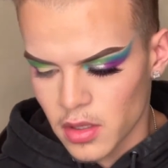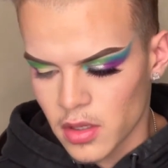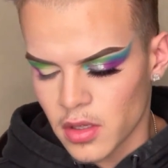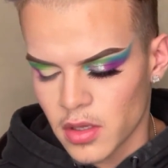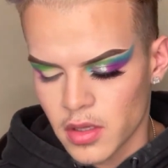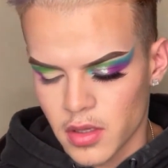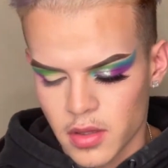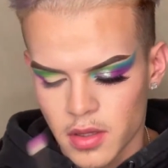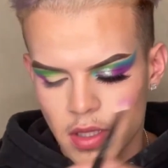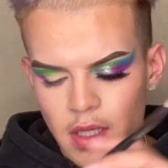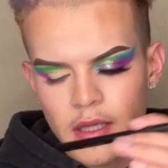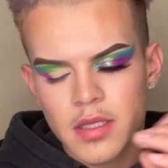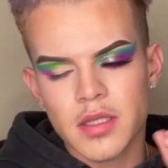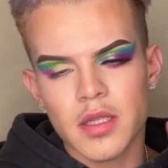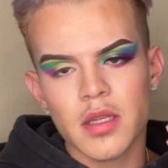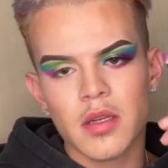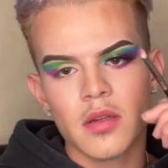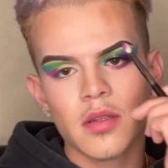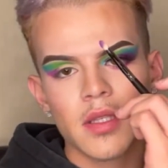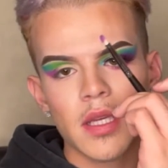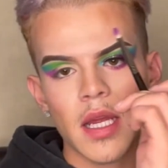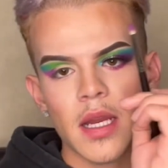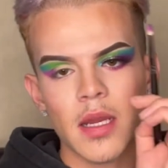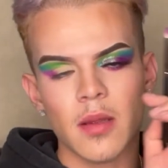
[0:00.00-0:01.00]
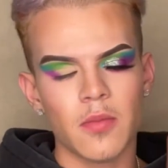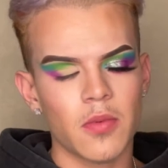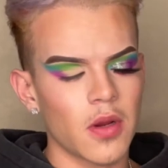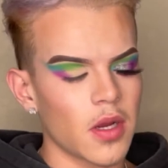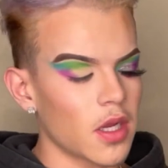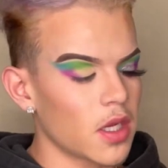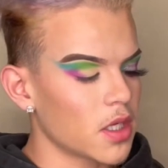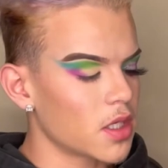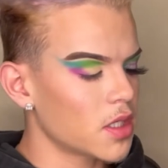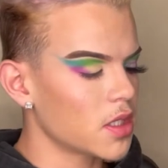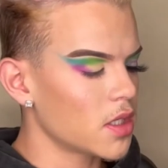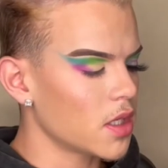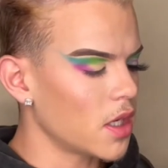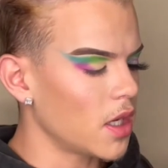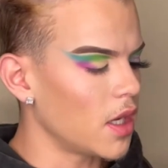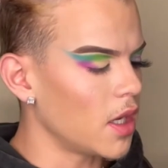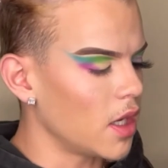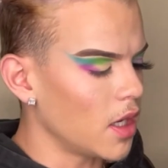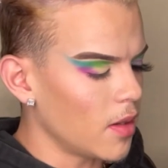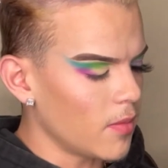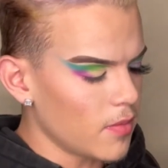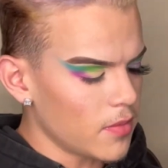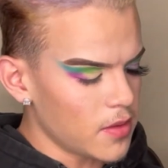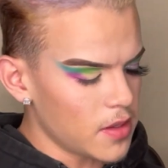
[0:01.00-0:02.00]
this little tiny brush,
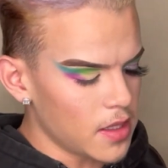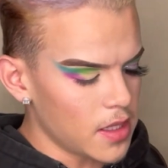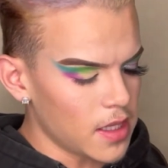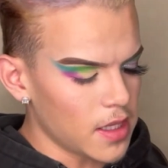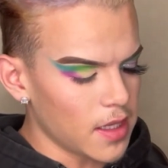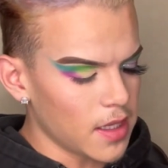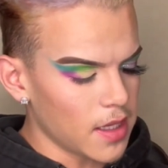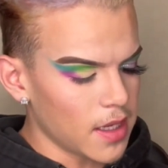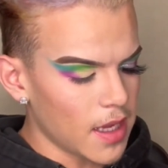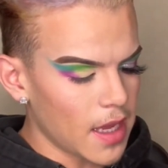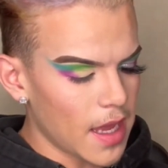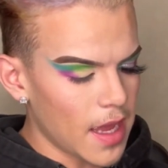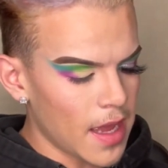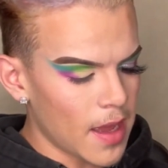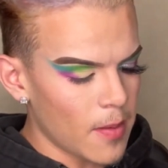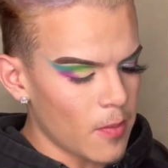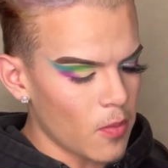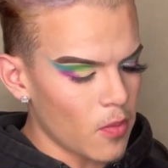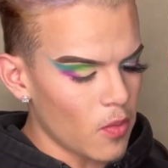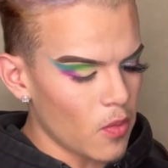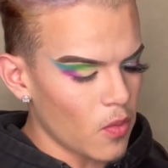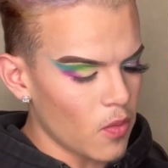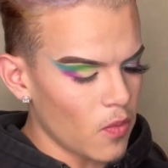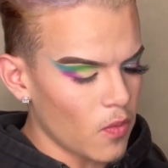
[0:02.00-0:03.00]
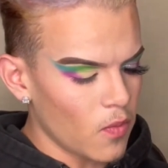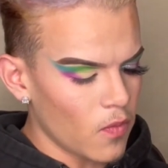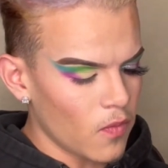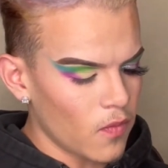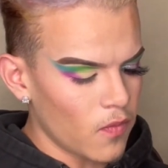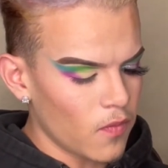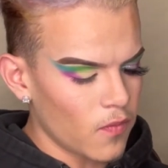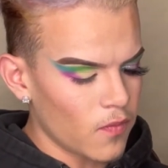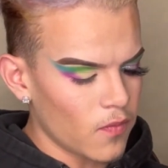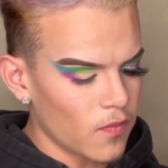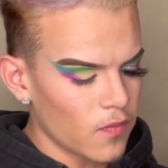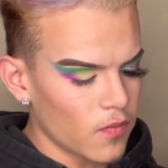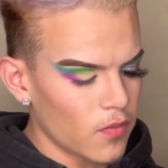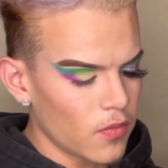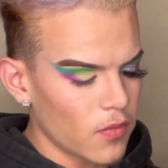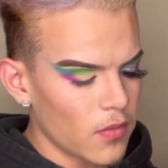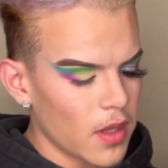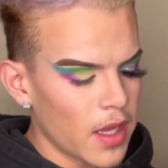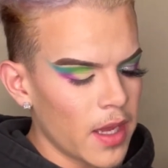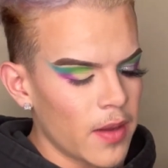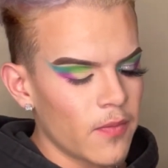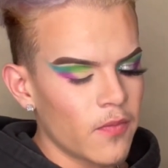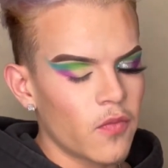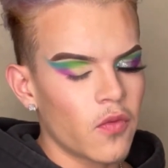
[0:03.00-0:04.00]
the
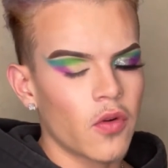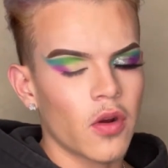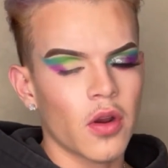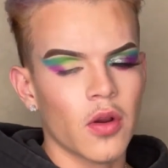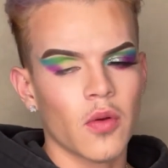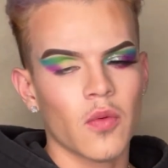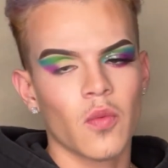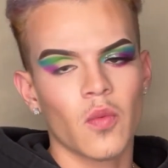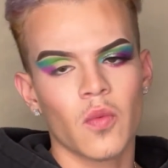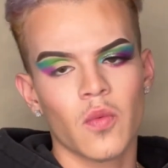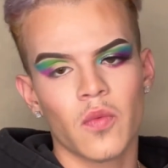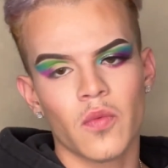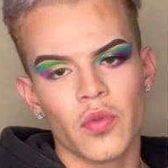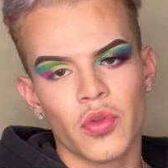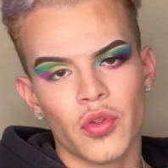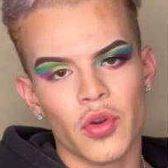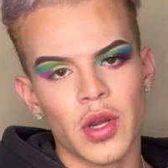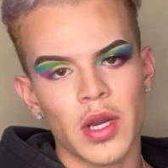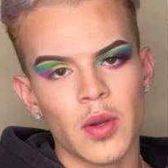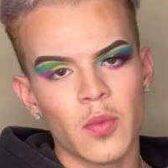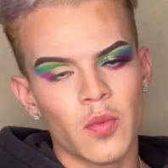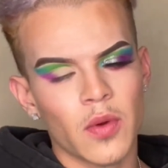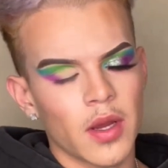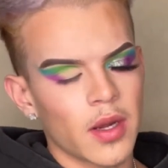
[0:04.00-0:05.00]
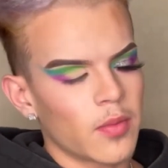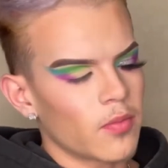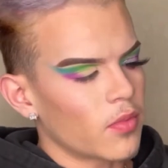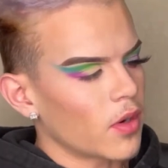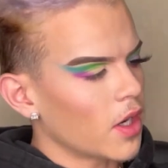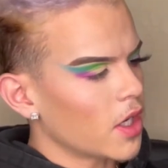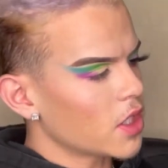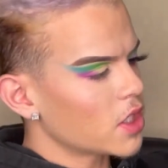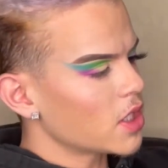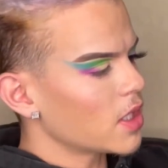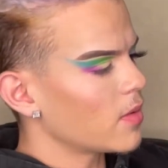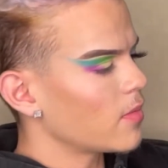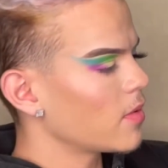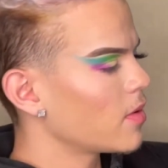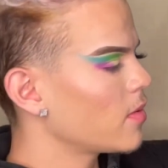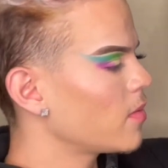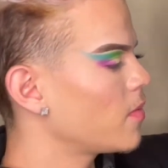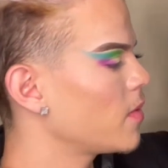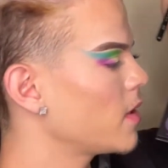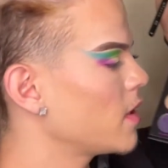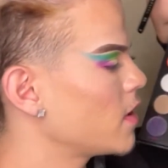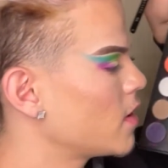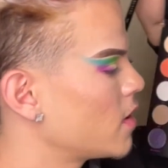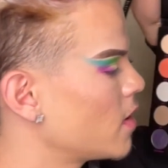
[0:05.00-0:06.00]
M431 brush, and I'm gonna be
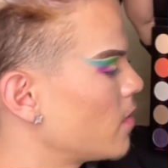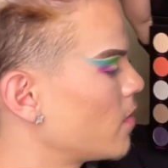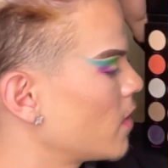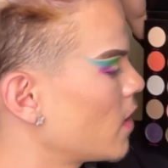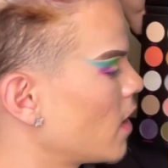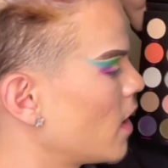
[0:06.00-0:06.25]
dipping